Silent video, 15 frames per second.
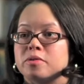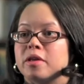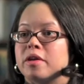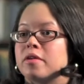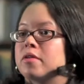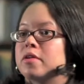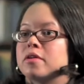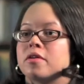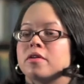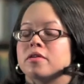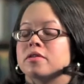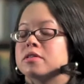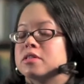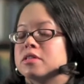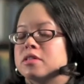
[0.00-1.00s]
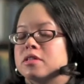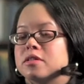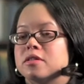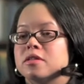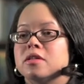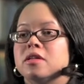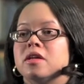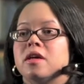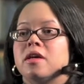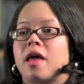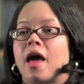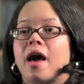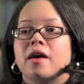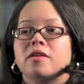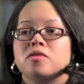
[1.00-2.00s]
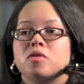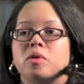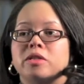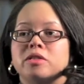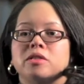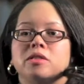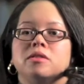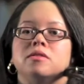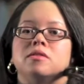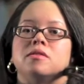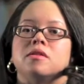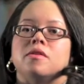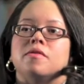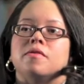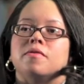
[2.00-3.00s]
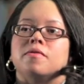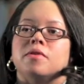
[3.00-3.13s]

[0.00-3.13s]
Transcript: They are encouraged to ask questions of